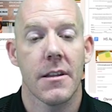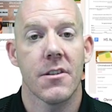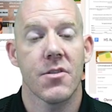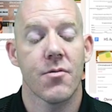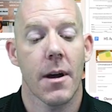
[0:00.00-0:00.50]

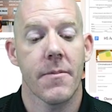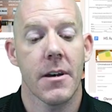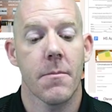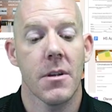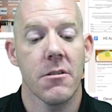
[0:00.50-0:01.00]
This
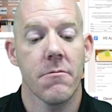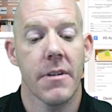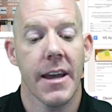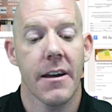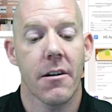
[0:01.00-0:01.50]
drop-down menu
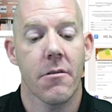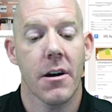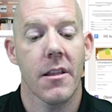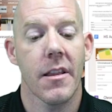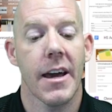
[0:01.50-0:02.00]
now
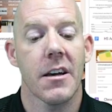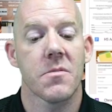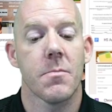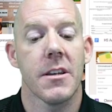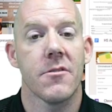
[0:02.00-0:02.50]

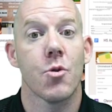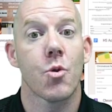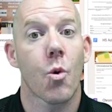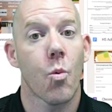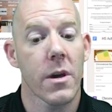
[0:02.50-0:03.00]
allows me to
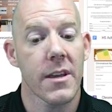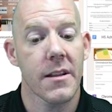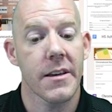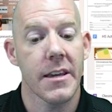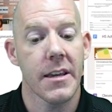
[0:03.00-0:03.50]

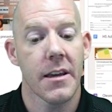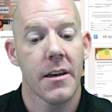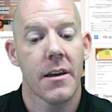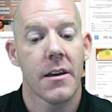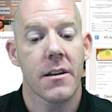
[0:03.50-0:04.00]
quickly
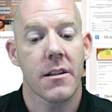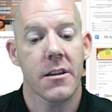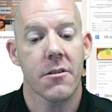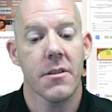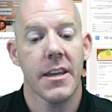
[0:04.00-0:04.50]

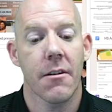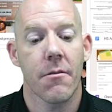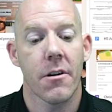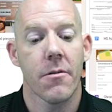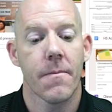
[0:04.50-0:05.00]
click on the
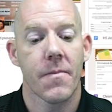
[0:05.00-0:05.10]
arrow